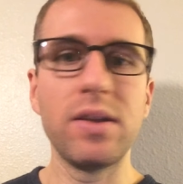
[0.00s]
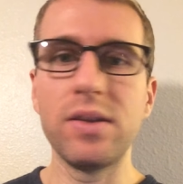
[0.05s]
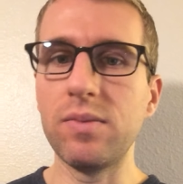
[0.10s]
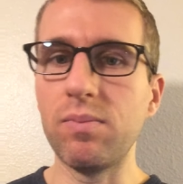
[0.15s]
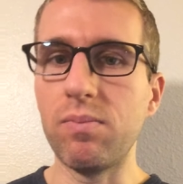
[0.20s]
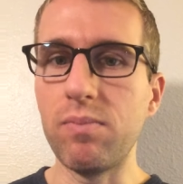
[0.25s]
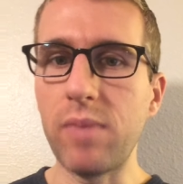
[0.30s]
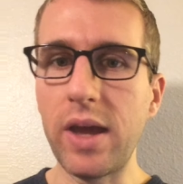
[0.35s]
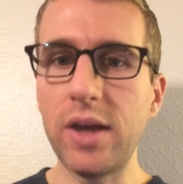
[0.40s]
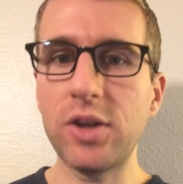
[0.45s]

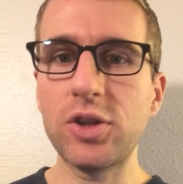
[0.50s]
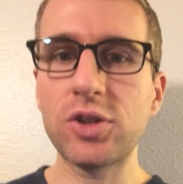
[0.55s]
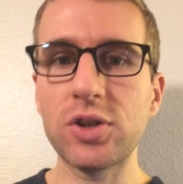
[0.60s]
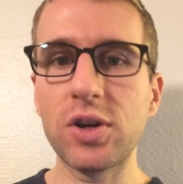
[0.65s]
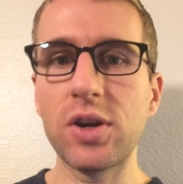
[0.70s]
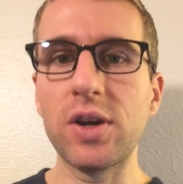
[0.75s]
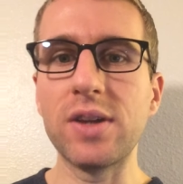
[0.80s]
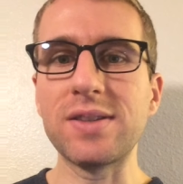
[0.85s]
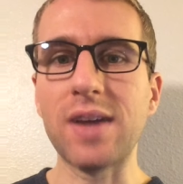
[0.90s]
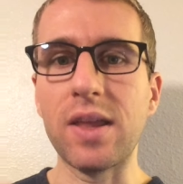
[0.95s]
Make
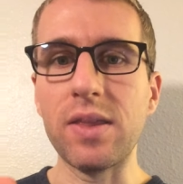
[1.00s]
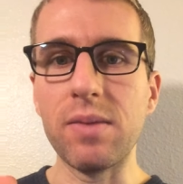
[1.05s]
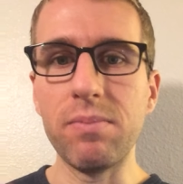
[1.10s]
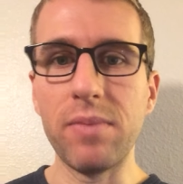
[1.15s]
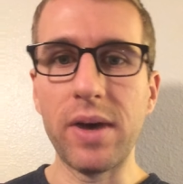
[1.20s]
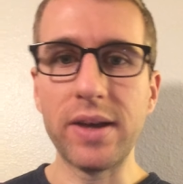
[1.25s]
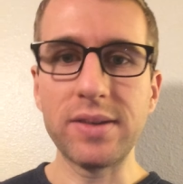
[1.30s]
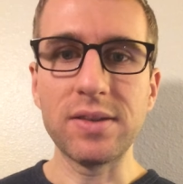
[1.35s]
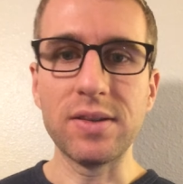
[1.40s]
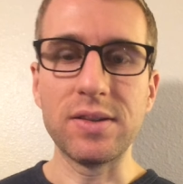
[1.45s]
sure it's on the
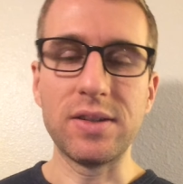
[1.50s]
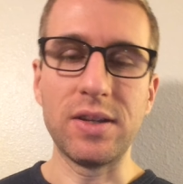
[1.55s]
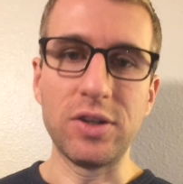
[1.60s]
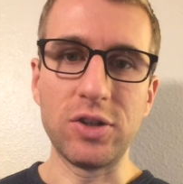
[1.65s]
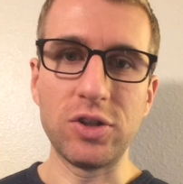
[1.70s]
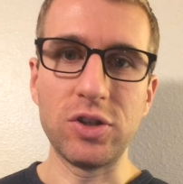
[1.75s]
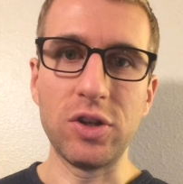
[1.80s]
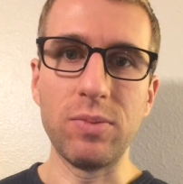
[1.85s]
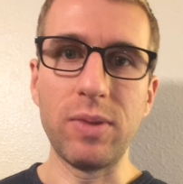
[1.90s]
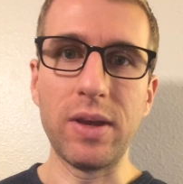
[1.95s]
muscle
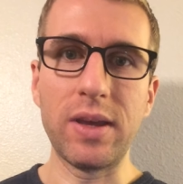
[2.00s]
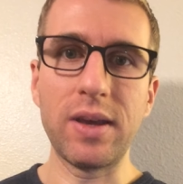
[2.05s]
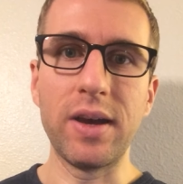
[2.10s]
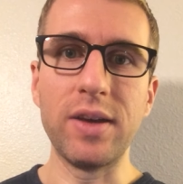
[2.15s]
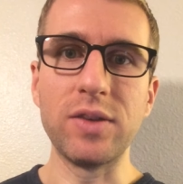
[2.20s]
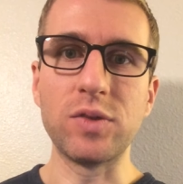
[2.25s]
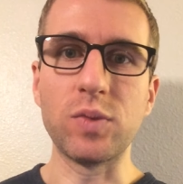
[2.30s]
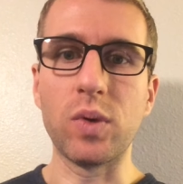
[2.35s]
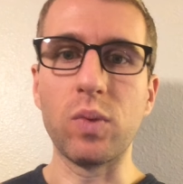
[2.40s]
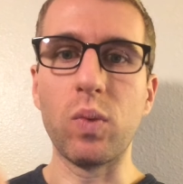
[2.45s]
tissue
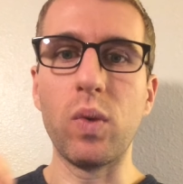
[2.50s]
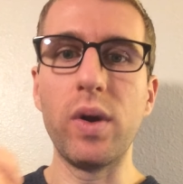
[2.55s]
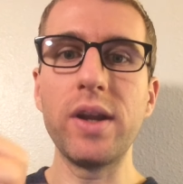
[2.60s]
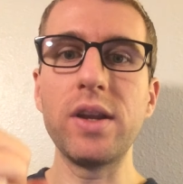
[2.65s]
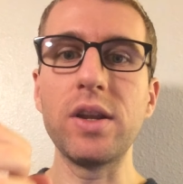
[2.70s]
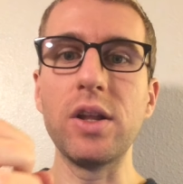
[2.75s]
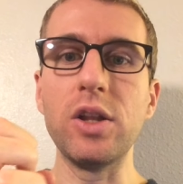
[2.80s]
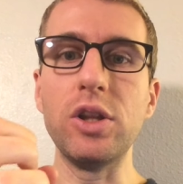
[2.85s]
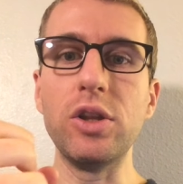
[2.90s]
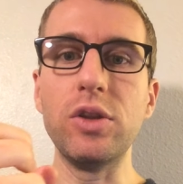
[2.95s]
because we're
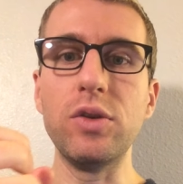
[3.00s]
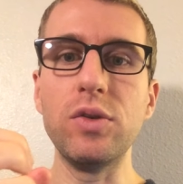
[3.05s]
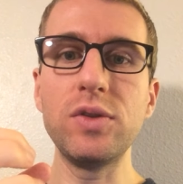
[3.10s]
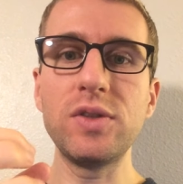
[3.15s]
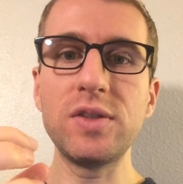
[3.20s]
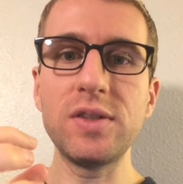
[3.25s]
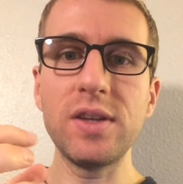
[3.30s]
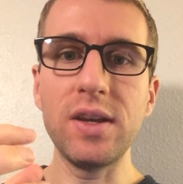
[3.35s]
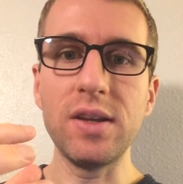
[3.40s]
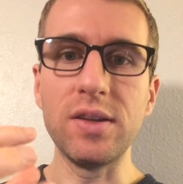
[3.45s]
going to
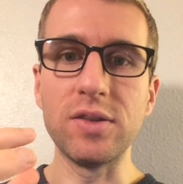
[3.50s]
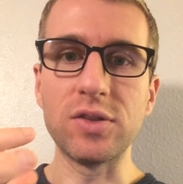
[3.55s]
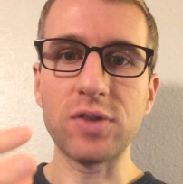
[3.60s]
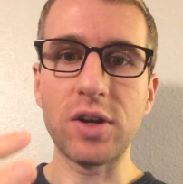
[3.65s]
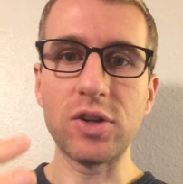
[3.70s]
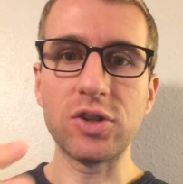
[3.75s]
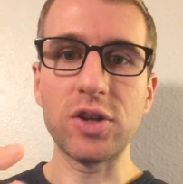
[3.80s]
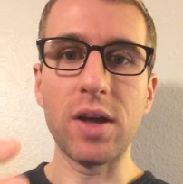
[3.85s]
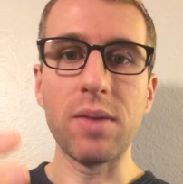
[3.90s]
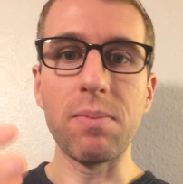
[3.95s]
loosen and
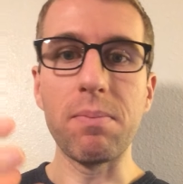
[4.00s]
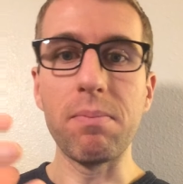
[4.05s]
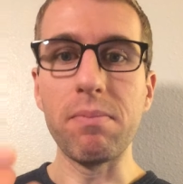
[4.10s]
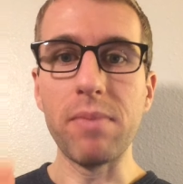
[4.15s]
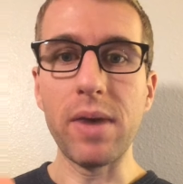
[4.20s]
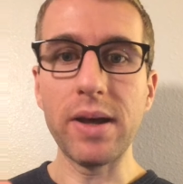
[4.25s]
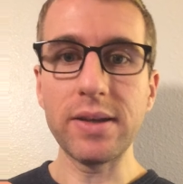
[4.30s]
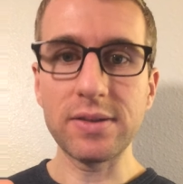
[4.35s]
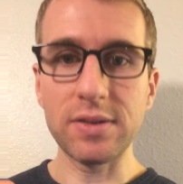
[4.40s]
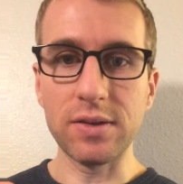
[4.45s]
stretch out
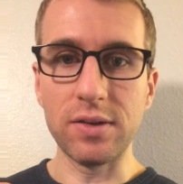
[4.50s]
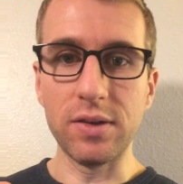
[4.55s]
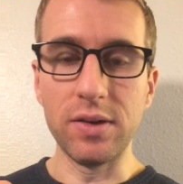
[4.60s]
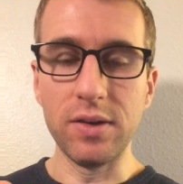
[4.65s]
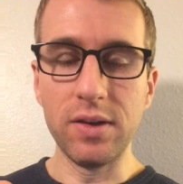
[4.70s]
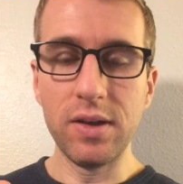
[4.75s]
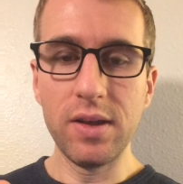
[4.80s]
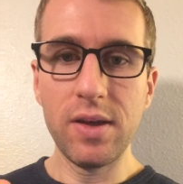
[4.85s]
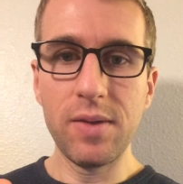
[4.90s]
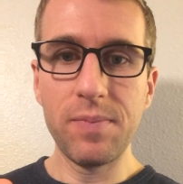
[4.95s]

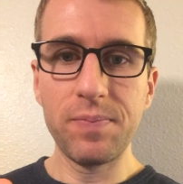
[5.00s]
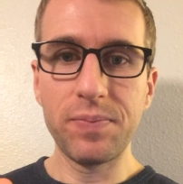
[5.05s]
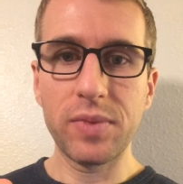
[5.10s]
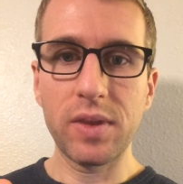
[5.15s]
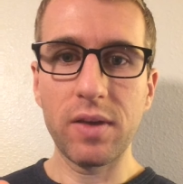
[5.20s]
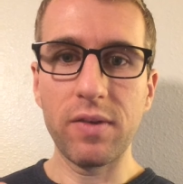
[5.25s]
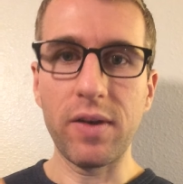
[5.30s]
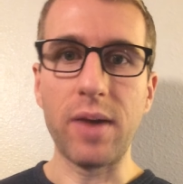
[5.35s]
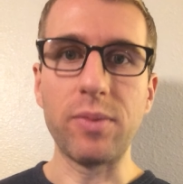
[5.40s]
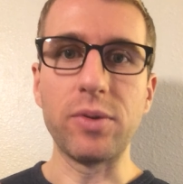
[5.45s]
muscle
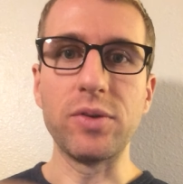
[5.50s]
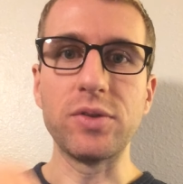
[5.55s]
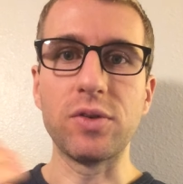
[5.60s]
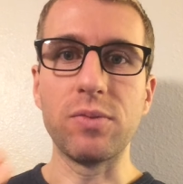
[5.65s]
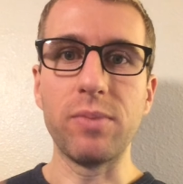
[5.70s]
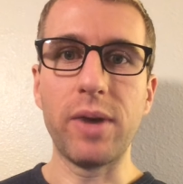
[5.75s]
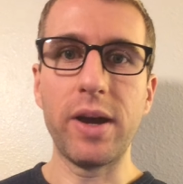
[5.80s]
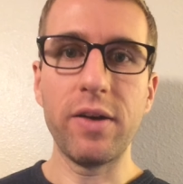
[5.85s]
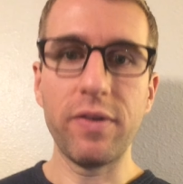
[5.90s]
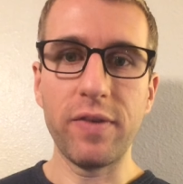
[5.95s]
fibers or
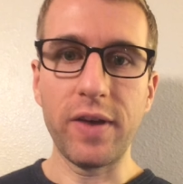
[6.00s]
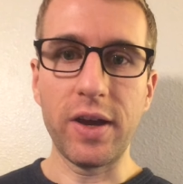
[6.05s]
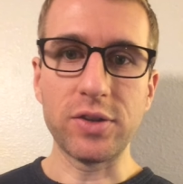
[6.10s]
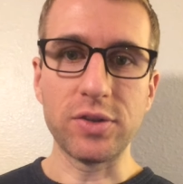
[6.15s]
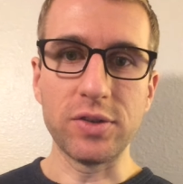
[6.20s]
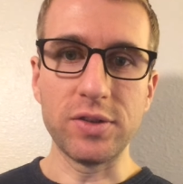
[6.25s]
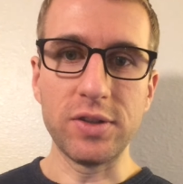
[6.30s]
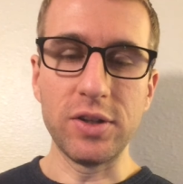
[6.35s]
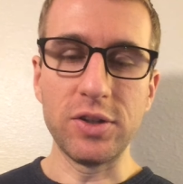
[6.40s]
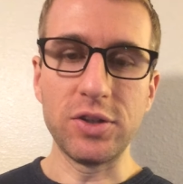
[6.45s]

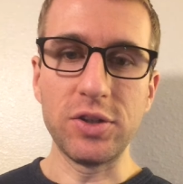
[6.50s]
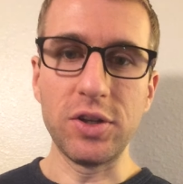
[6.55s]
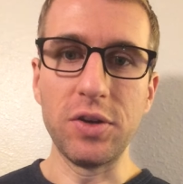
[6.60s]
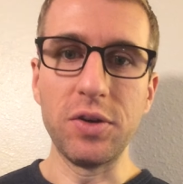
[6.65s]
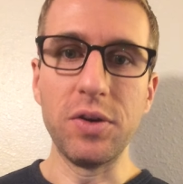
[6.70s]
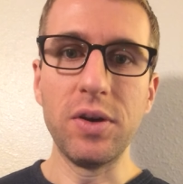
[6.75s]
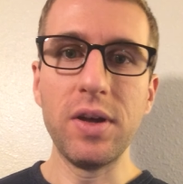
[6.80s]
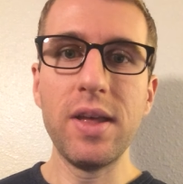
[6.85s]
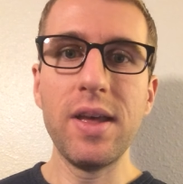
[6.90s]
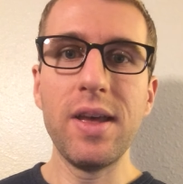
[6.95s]
myofascial tissue,